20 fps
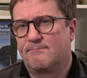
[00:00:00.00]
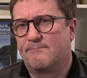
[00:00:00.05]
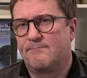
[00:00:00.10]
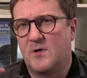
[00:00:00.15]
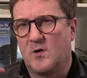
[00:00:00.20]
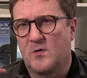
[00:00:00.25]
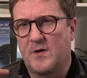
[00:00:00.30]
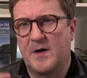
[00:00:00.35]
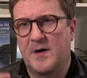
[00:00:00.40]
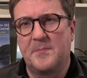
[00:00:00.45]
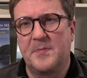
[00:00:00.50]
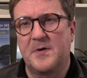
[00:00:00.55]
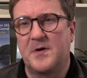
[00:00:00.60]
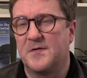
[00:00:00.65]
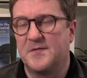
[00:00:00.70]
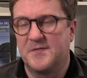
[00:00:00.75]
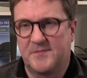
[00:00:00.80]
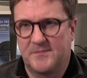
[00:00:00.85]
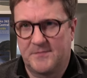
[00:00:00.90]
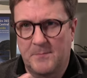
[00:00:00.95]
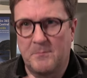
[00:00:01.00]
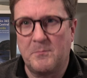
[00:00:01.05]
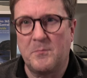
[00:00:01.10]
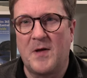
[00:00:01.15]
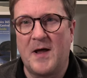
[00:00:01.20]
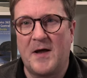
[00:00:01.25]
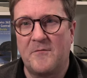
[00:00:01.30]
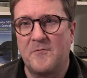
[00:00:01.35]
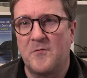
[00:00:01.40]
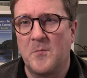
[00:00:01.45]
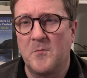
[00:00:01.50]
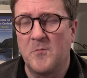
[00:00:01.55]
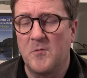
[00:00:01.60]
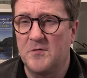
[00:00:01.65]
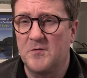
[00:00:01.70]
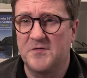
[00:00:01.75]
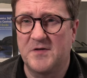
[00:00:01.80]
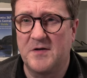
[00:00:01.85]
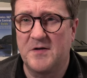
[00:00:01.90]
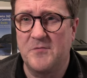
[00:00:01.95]
don't care because the platform
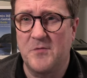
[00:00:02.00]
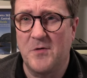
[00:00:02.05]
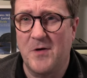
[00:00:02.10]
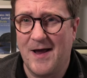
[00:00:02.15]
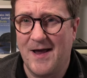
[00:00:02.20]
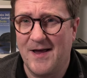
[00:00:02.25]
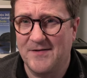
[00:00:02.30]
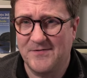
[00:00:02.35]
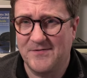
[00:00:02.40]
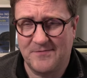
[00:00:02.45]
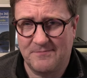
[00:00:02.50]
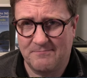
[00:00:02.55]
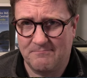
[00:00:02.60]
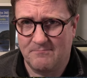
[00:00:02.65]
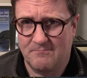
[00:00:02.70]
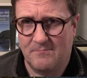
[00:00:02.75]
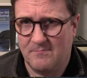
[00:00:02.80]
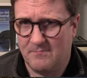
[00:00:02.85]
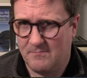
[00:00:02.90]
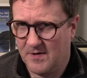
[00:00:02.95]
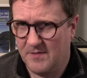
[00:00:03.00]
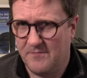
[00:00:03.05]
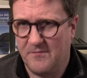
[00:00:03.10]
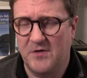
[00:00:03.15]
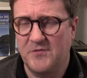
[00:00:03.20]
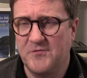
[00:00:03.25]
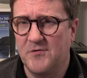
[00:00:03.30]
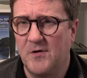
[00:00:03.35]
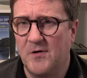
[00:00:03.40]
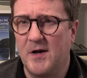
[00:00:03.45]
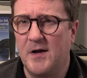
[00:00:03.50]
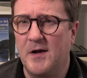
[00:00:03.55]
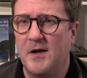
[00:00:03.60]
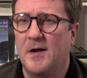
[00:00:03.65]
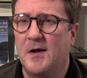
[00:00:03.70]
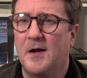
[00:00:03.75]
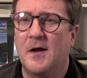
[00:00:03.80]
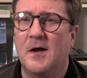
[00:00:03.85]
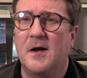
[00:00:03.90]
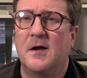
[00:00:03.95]
will save your ass eventually?
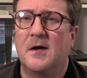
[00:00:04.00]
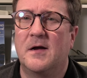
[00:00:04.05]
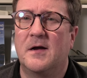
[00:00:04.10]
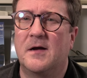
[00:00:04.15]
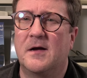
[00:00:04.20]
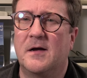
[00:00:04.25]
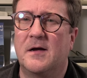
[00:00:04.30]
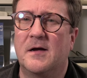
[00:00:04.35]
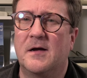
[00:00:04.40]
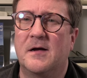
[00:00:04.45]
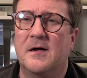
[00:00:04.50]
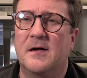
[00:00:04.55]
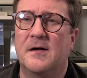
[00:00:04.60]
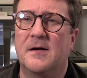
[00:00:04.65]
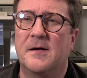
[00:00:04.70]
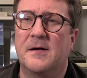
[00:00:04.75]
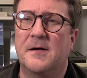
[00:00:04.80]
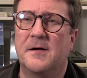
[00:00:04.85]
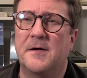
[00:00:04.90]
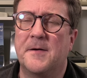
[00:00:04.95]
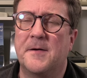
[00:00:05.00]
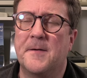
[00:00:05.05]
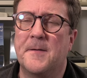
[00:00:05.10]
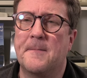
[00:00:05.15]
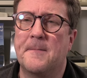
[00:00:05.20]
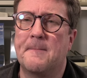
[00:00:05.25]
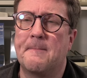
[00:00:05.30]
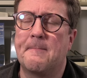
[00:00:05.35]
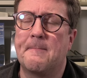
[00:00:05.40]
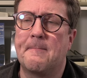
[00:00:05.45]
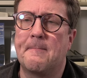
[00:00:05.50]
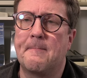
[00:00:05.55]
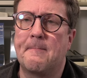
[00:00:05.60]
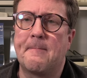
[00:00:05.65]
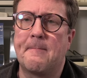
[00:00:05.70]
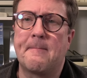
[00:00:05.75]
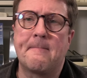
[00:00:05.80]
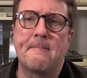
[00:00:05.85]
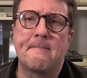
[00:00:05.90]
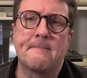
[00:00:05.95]
How
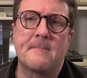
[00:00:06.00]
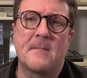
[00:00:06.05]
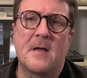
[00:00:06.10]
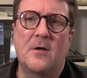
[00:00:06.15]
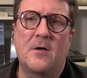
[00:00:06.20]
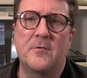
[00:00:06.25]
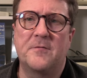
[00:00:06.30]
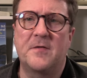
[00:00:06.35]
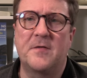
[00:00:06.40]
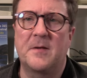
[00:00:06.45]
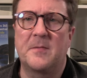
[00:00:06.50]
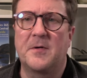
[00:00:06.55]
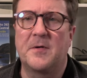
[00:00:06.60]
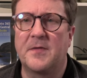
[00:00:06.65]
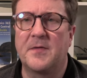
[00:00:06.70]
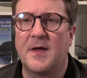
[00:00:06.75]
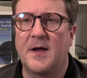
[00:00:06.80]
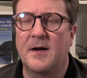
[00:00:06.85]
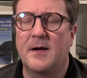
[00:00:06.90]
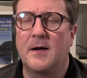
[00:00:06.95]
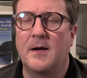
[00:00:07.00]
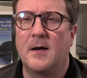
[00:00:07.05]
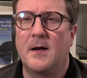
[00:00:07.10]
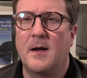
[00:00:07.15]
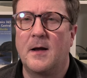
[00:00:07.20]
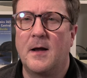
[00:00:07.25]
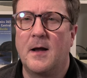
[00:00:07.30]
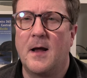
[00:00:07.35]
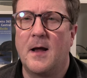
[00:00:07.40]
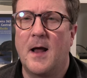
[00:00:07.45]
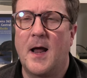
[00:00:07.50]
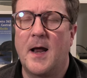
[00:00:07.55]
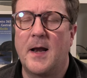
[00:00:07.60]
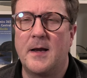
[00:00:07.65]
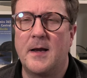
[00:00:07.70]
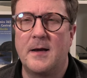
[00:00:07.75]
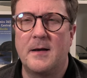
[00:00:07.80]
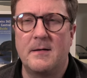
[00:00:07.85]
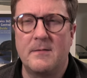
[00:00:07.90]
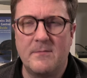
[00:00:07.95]
do you think about that?
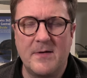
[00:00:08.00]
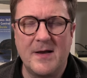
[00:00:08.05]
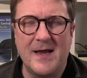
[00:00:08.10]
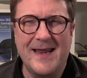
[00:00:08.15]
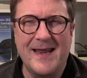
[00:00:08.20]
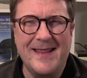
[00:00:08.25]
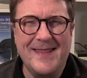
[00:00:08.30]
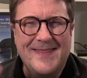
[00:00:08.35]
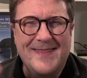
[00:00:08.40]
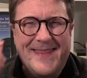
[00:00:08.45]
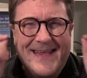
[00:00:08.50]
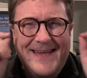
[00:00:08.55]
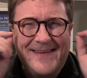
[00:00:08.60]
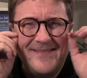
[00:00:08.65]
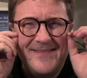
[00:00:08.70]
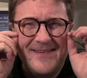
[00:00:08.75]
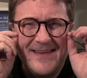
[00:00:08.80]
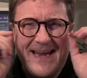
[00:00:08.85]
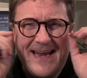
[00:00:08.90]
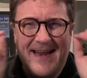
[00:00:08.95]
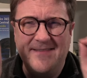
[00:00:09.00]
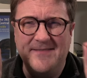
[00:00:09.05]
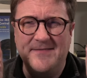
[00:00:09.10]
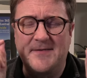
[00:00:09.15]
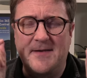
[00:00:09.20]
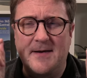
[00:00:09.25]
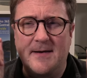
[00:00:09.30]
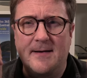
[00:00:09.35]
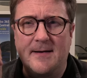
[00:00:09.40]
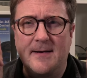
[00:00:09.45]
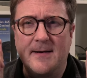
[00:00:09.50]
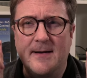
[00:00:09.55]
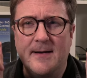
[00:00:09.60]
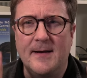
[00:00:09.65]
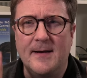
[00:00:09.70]
And in this instant,